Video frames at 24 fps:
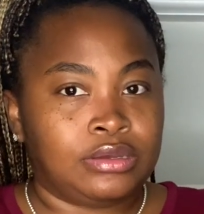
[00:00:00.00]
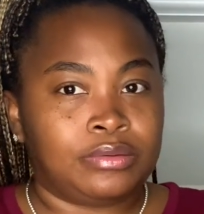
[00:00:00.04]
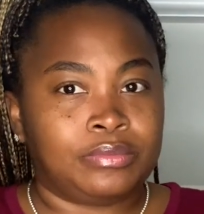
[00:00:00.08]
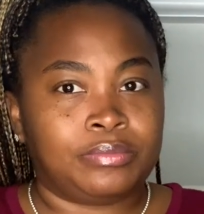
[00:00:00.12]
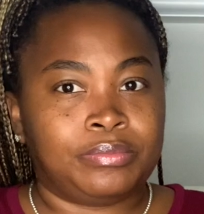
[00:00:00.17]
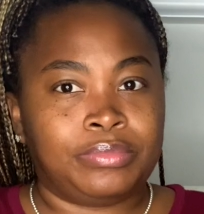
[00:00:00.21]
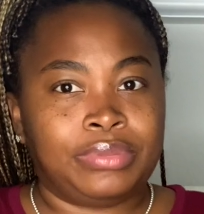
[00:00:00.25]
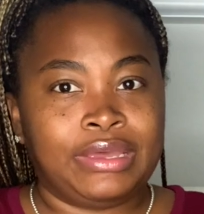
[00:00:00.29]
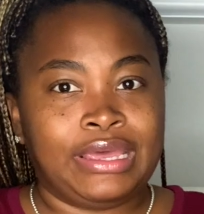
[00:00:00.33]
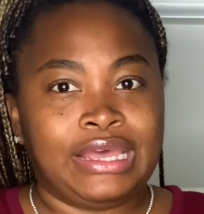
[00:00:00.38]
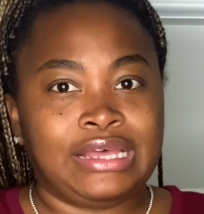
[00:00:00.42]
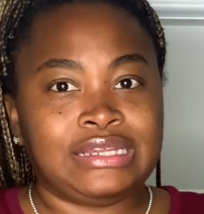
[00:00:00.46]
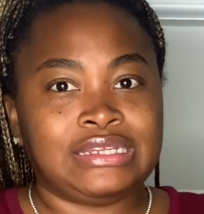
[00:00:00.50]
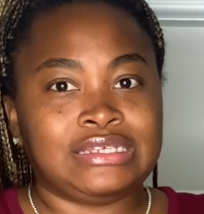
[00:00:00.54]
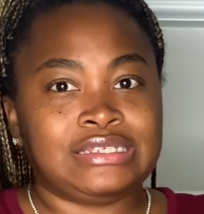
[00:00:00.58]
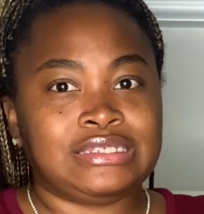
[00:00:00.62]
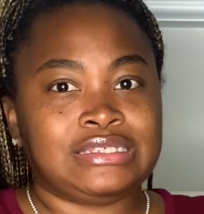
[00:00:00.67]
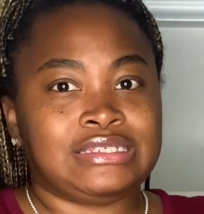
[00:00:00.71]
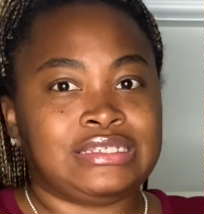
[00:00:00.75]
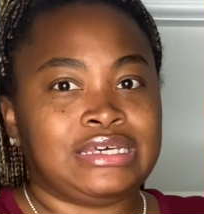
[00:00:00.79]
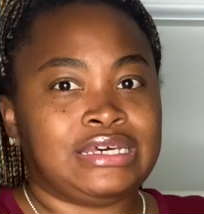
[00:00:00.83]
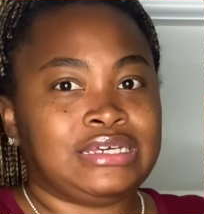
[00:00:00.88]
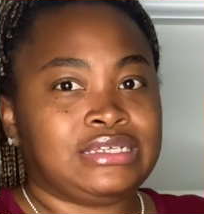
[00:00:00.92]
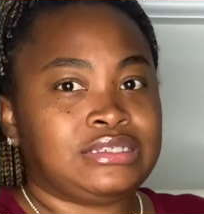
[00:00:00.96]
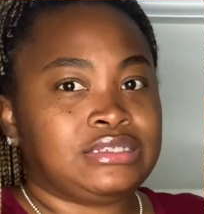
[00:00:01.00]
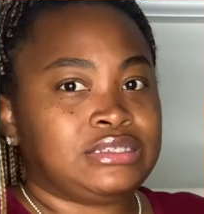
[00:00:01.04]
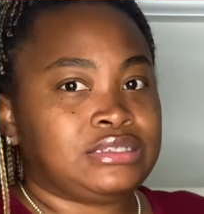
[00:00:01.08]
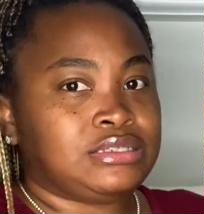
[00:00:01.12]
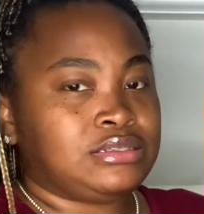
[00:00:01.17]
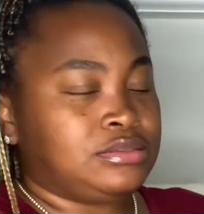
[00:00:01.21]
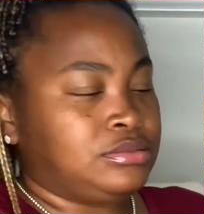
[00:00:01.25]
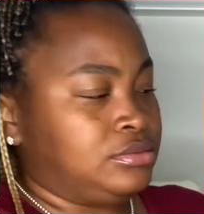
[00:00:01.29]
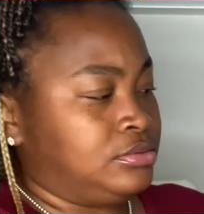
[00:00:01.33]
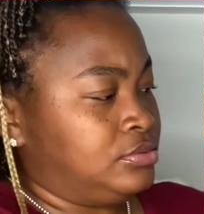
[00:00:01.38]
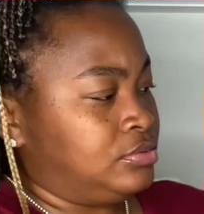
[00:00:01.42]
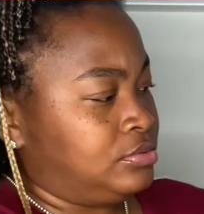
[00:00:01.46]
palettes that
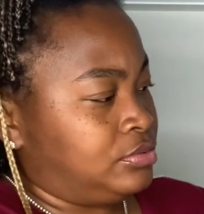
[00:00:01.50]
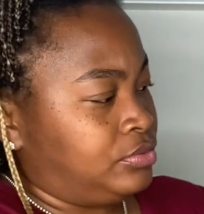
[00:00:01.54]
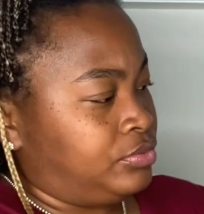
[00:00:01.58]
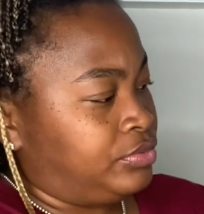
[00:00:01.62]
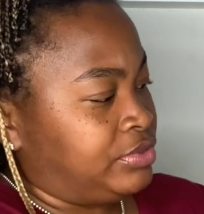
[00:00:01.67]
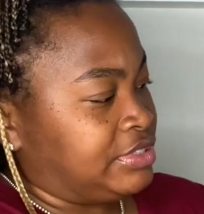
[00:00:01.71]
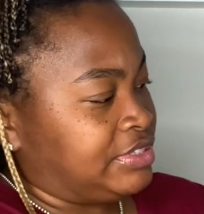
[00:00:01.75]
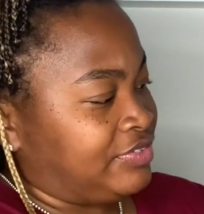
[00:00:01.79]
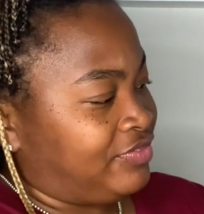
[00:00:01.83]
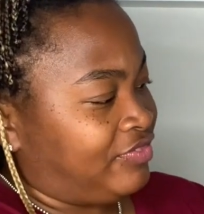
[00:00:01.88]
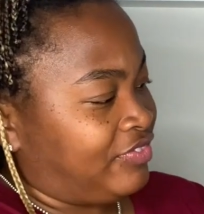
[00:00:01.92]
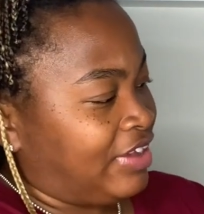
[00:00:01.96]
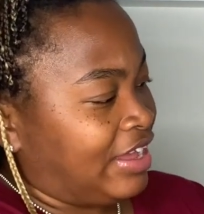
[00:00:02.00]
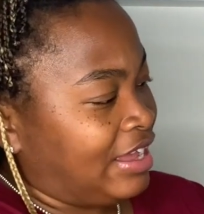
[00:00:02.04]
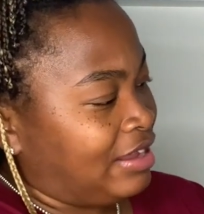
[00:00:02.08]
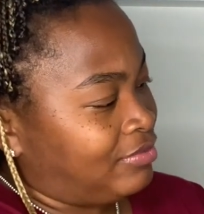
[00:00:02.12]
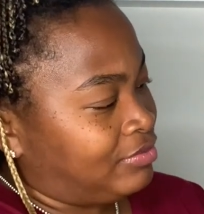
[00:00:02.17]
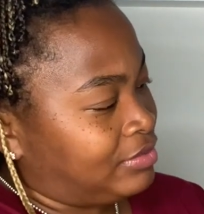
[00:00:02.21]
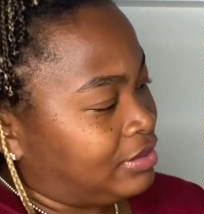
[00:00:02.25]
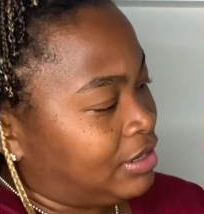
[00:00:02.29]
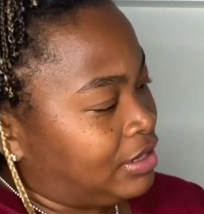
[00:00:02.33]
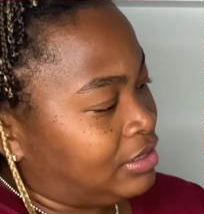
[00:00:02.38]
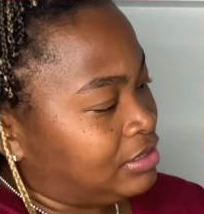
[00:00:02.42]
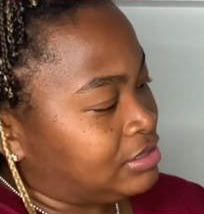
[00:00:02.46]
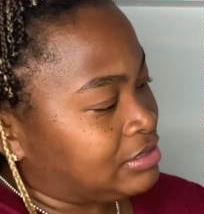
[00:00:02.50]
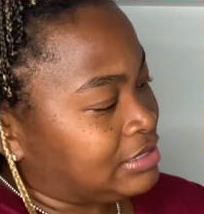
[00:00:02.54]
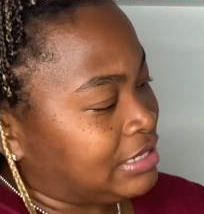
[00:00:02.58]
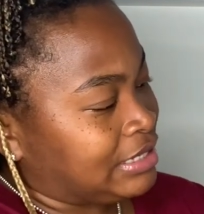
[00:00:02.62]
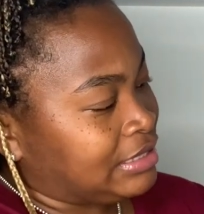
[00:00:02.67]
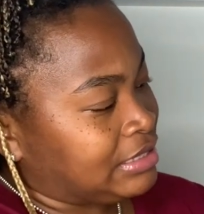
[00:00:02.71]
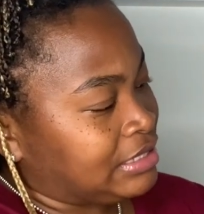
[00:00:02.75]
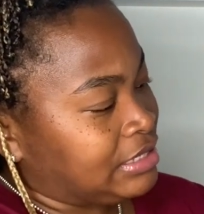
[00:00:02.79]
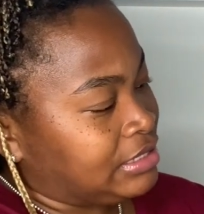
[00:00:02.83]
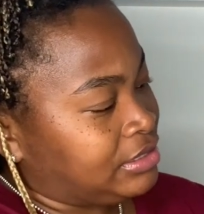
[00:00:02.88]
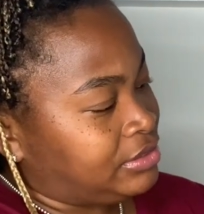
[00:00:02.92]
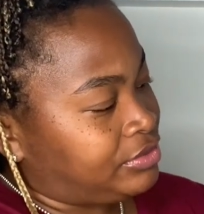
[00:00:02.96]
was $5, I
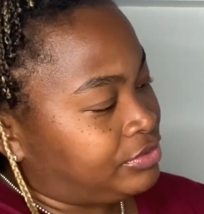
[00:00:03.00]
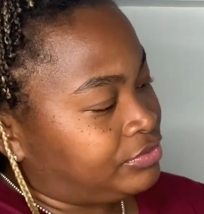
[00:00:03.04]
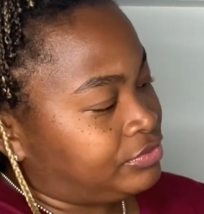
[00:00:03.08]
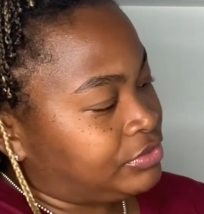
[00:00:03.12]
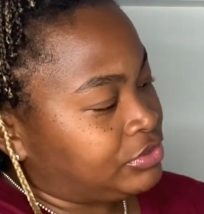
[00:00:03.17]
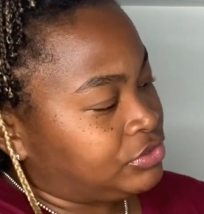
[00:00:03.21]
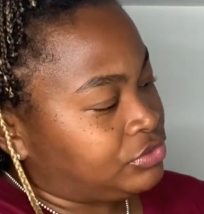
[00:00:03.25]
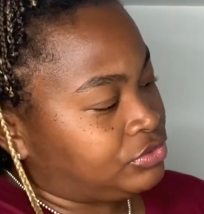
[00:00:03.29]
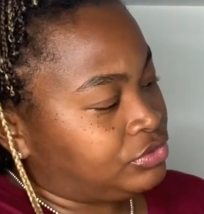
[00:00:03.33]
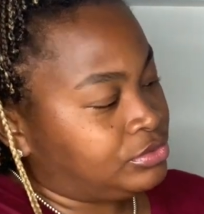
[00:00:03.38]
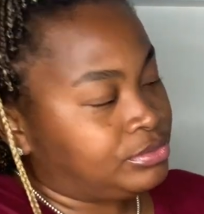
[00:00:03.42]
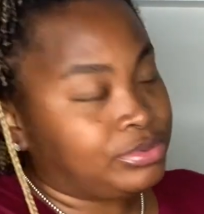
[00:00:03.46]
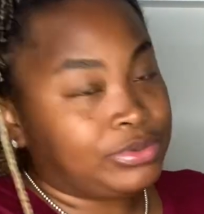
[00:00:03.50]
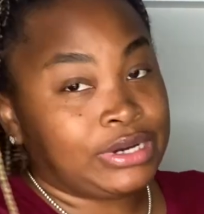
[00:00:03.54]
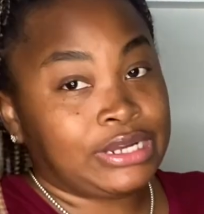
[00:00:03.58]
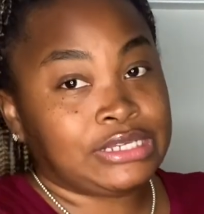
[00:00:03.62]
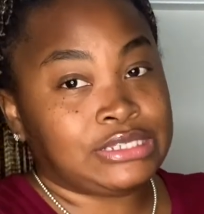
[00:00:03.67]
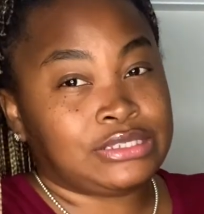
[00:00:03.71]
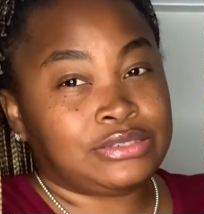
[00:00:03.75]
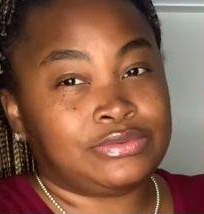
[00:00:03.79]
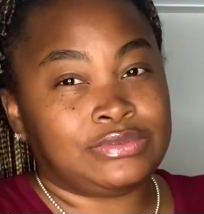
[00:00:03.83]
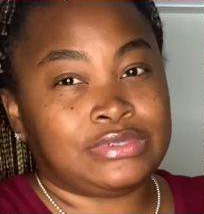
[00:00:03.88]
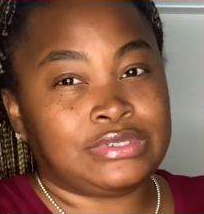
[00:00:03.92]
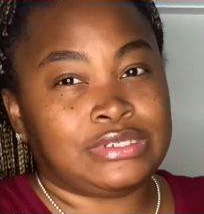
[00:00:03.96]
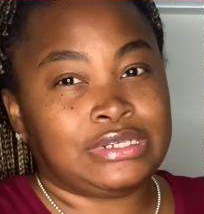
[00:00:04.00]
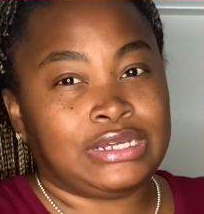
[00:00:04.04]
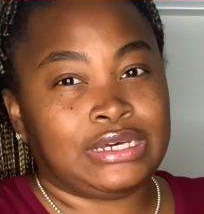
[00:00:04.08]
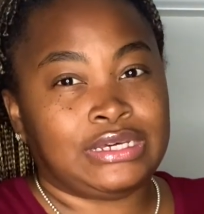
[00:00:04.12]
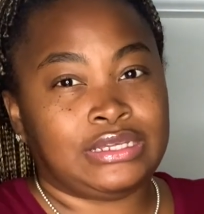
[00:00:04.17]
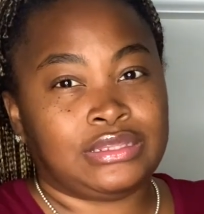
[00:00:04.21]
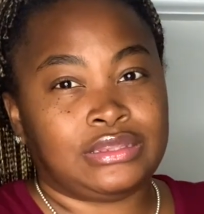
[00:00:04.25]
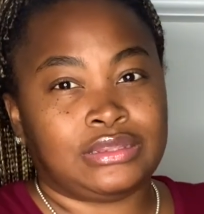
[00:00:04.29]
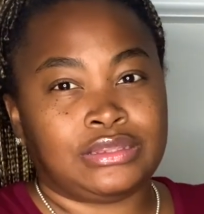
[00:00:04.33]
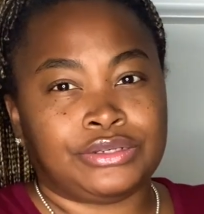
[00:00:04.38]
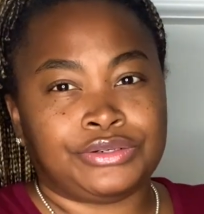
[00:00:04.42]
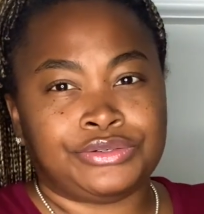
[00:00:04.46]
think the original price was
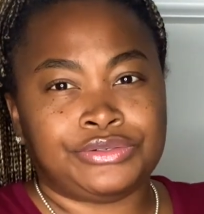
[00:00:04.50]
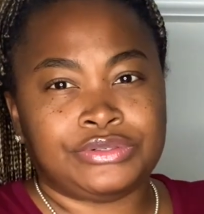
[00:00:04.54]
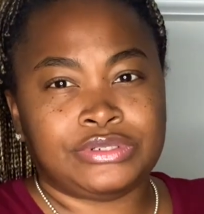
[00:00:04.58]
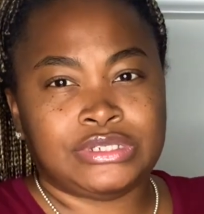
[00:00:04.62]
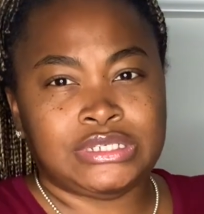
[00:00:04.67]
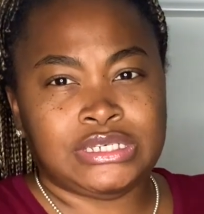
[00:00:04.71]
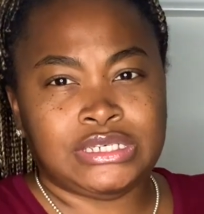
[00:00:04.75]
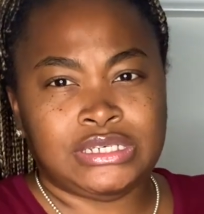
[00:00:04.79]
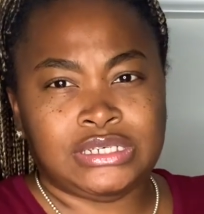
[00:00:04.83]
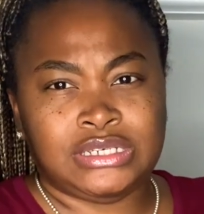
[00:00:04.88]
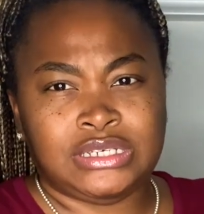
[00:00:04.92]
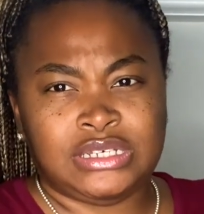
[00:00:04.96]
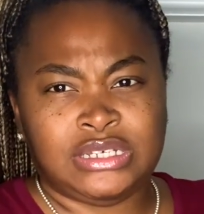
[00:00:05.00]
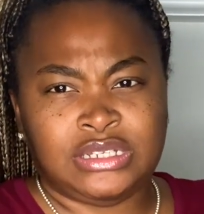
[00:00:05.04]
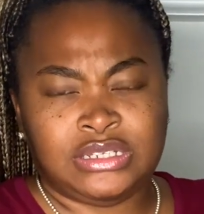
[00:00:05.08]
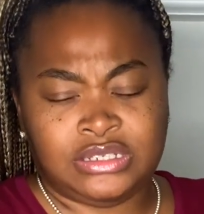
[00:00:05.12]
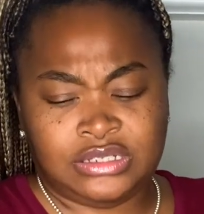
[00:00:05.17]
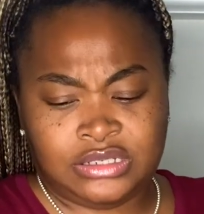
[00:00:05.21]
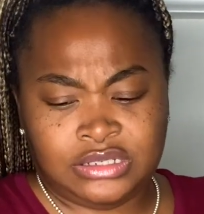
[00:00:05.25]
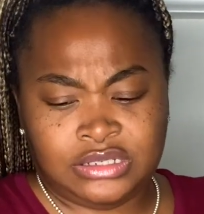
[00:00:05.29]
like 13